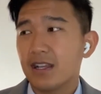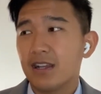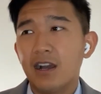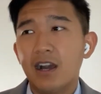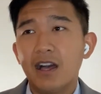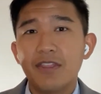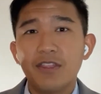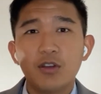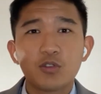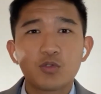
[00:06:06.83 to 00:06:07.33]

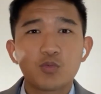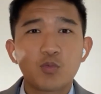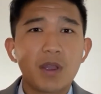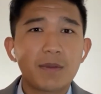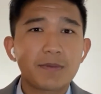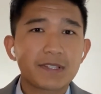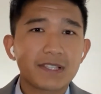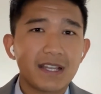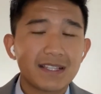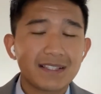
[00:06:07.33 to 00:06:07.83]
on those
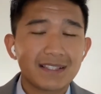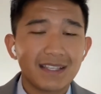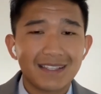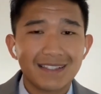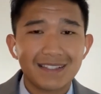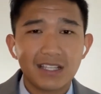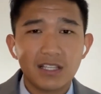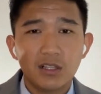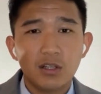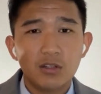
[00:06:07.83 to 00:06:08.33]
websites like
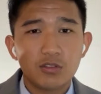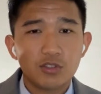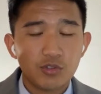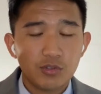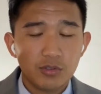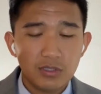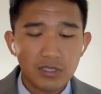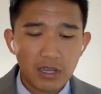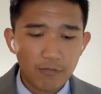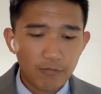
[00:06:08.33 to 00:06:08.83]
Zillow,
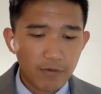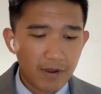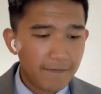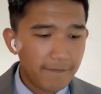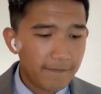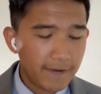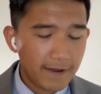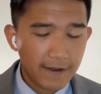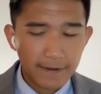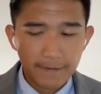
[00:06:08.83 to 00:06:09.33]
Trulia,
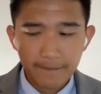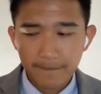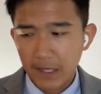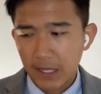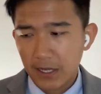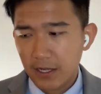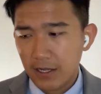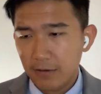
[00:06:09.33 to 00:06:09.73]
Redfin,